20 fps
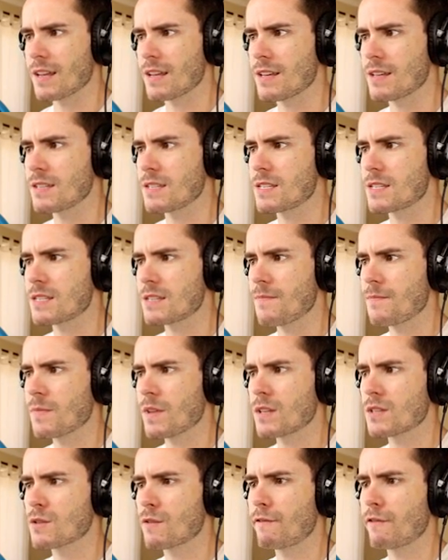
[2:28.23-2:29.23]
is.
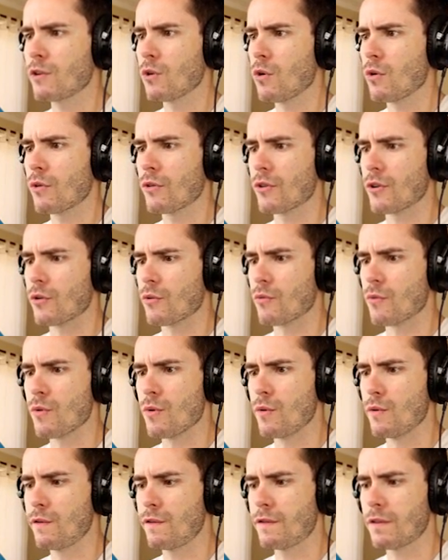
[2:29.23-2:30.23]
It's a floor and a
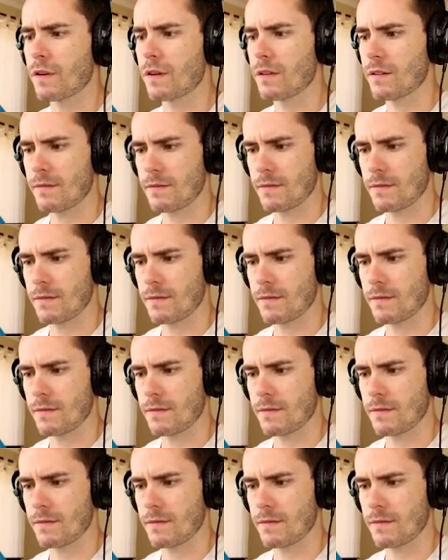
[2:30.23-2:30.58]
roof.